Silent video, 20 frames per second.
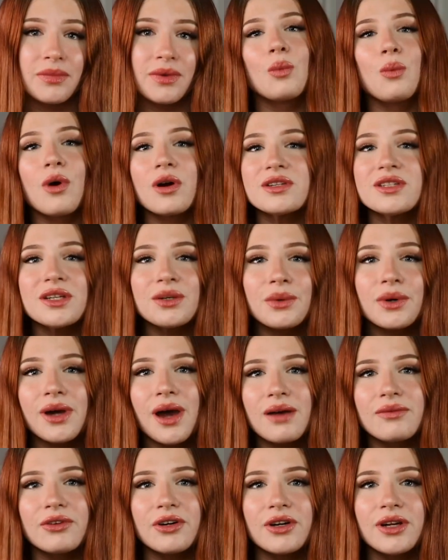Wanting
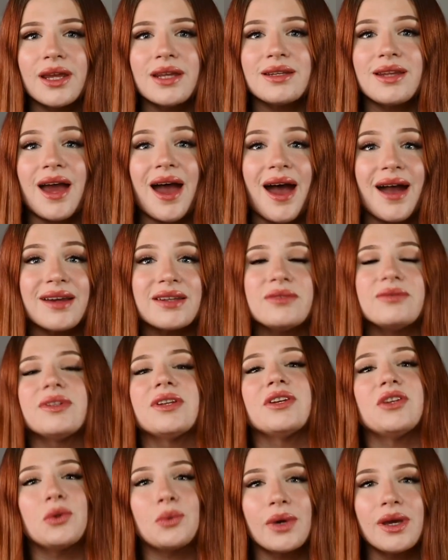recovery and actively
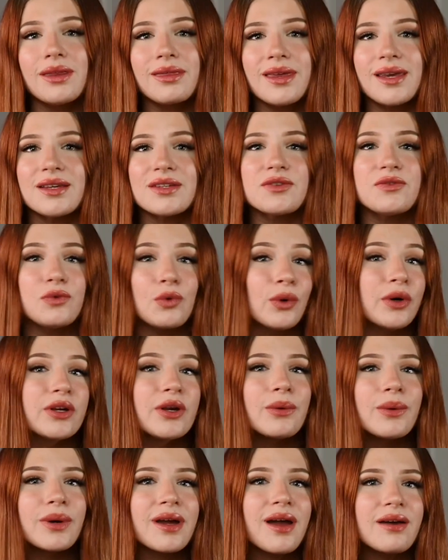doing things for
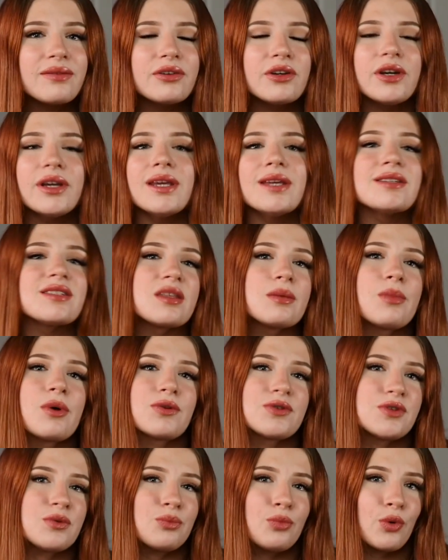your recovery is the
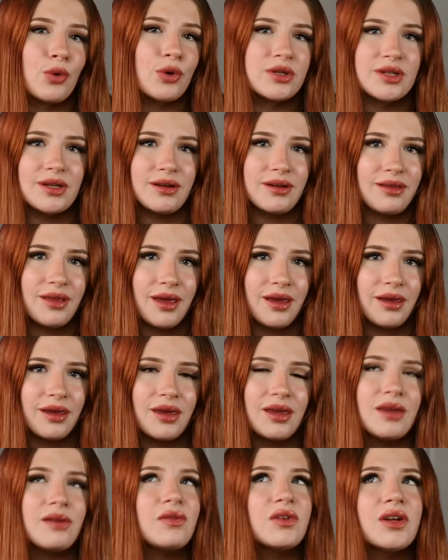most important thing,
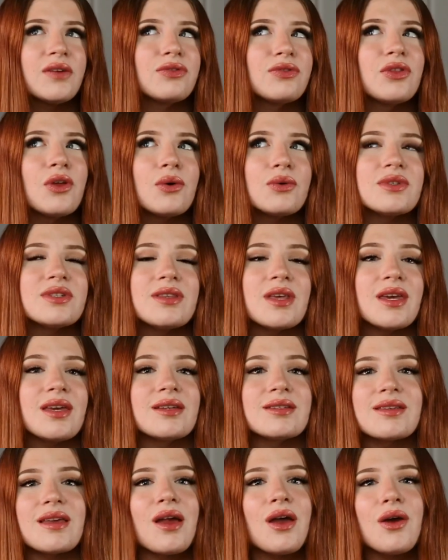even if those
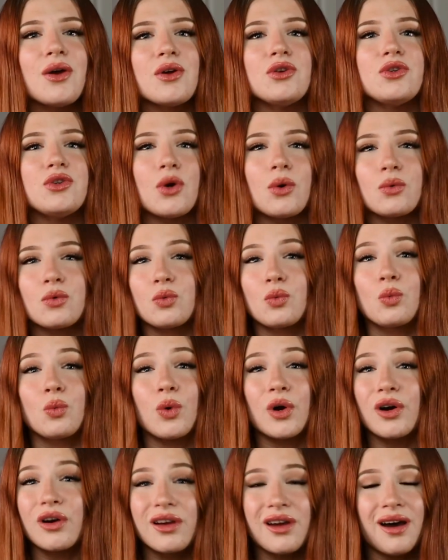things don't
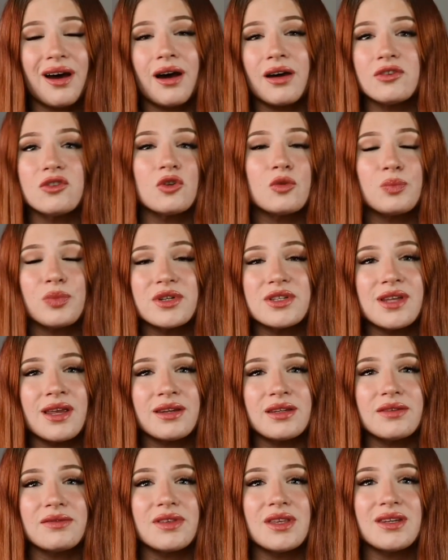work
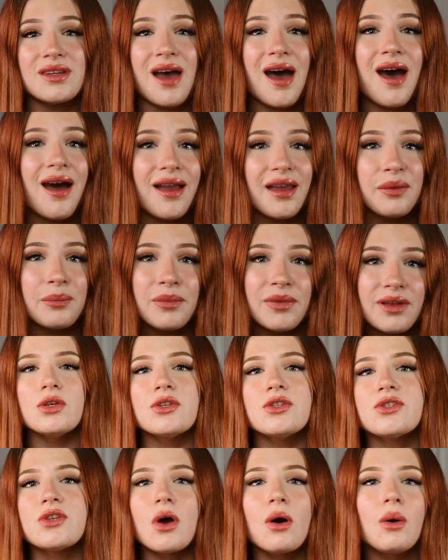100% of the time.
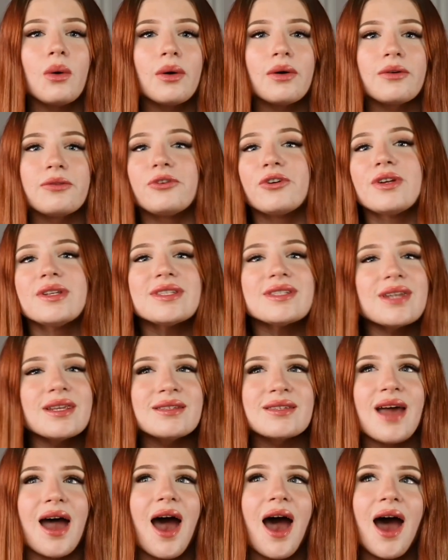So, for instance,
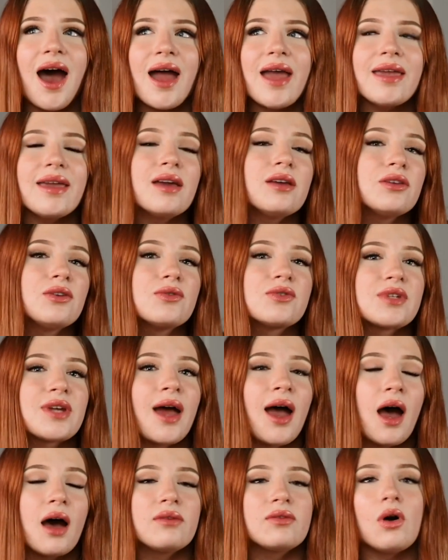I used to
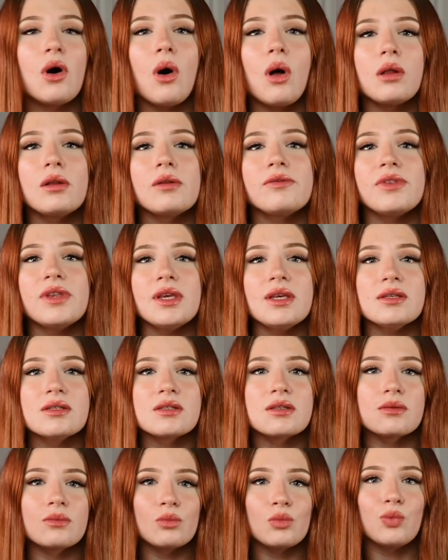have all of
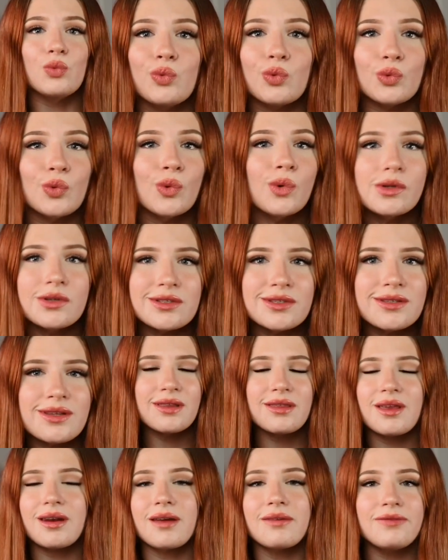these rules
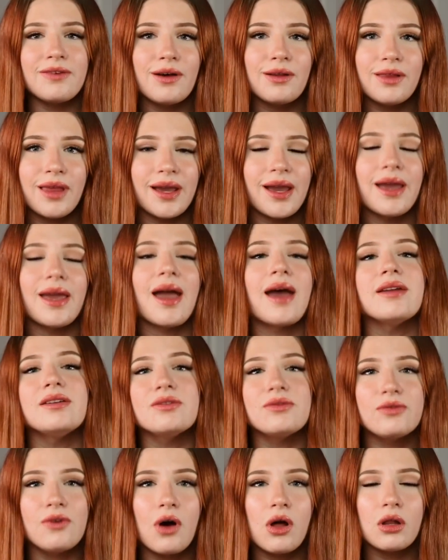that I felt like I had to
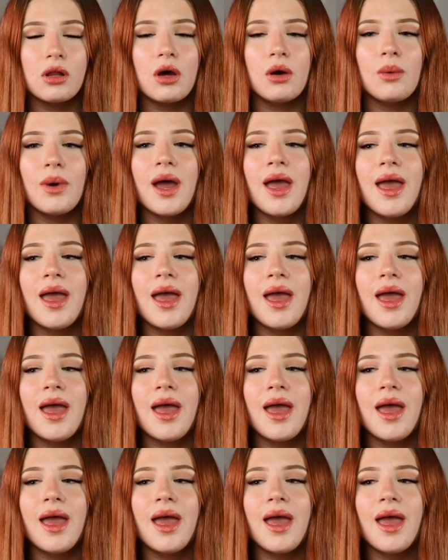follow,